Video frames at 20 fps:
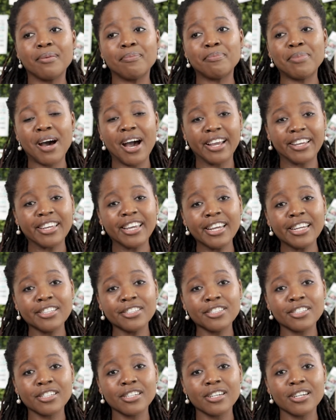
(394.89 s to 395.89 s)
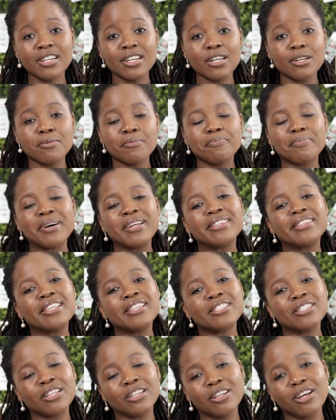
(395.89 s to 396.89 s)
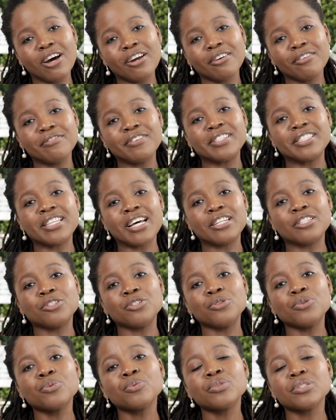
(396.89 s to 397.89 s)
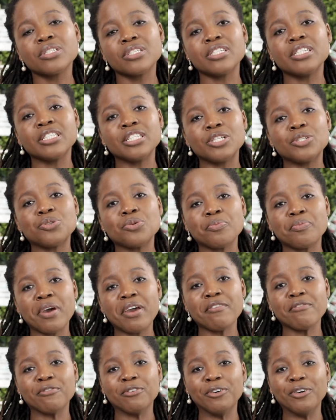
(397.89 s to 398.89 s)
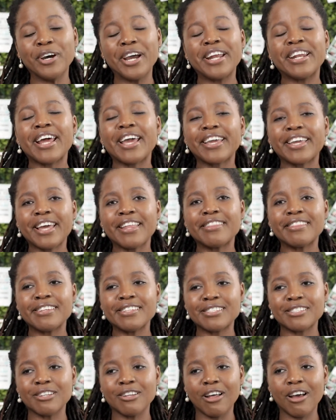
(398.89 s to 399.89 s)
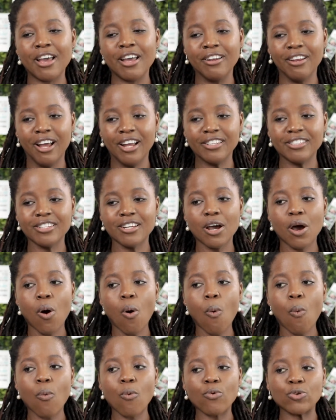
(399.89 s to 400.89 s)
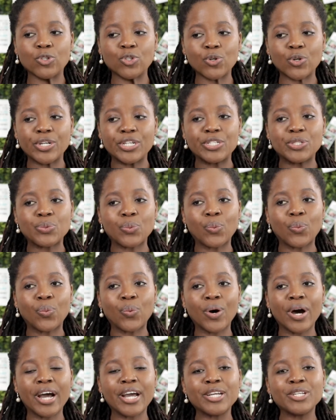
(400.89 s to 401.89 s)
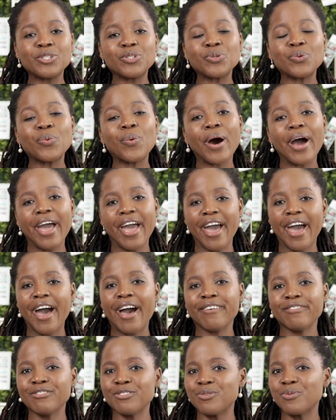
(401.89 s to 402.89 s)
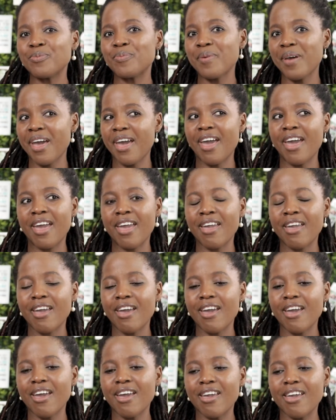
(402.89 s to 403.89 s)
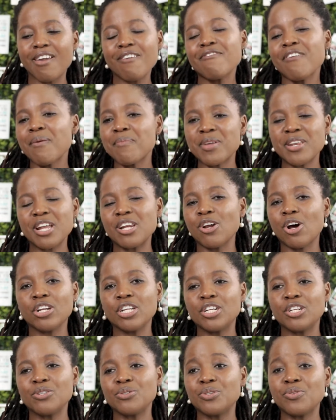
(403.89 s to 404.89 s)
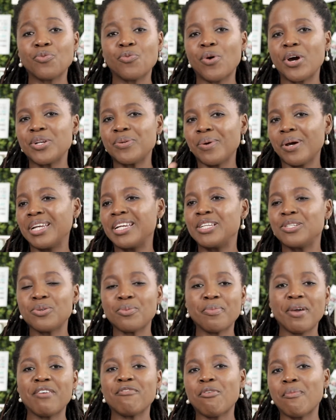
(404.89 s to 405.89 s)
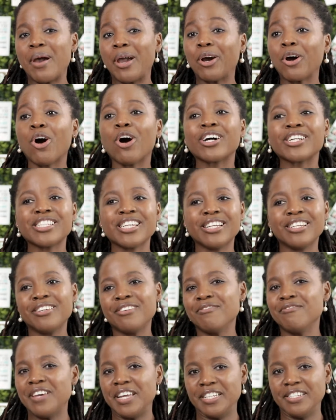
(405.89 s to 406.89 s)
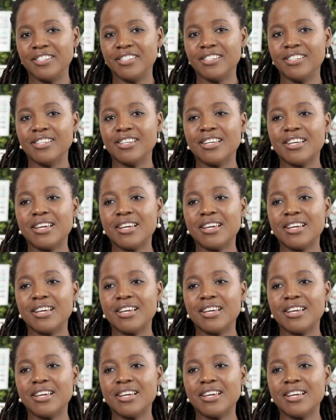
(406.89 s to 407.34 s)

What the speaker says: package, but there's a lot of it that you will still need to pay for. And I get this a lot. Joyce, why do I have to pay? If I'm in an all-inclusive, why do I need to pay for my cocktail event?